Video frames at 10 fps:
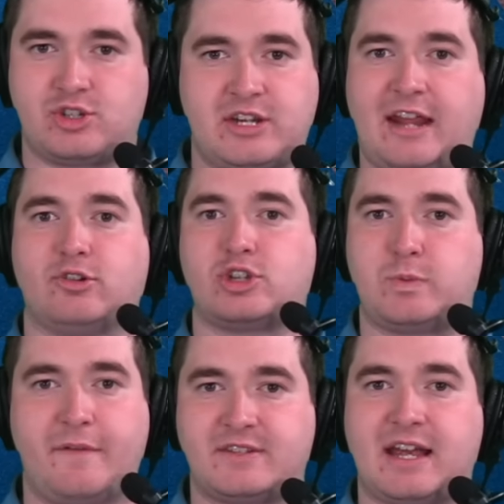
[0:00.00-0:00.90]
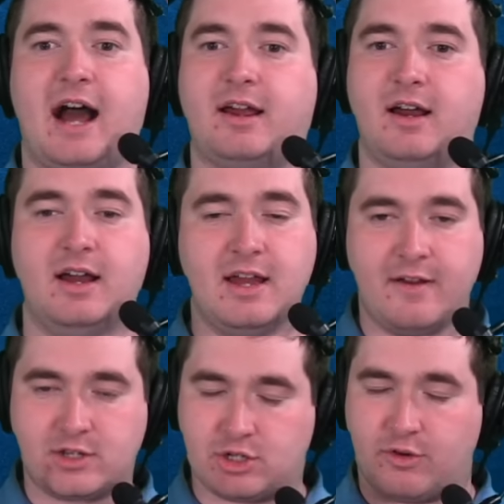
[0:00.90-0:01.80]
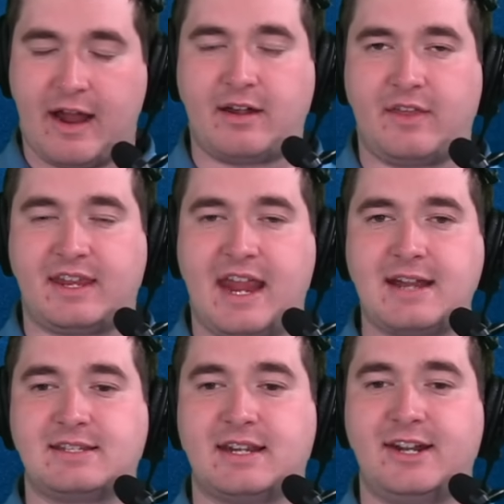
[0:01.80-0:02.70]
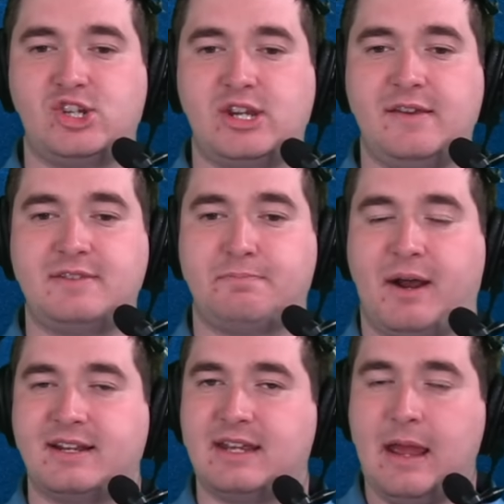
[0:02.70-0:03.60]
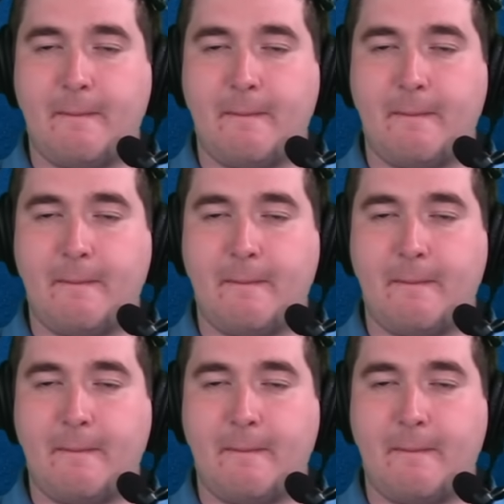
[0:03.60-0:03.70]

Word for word: Taylor Swift saga surrounding the Kansas City Chiefs, but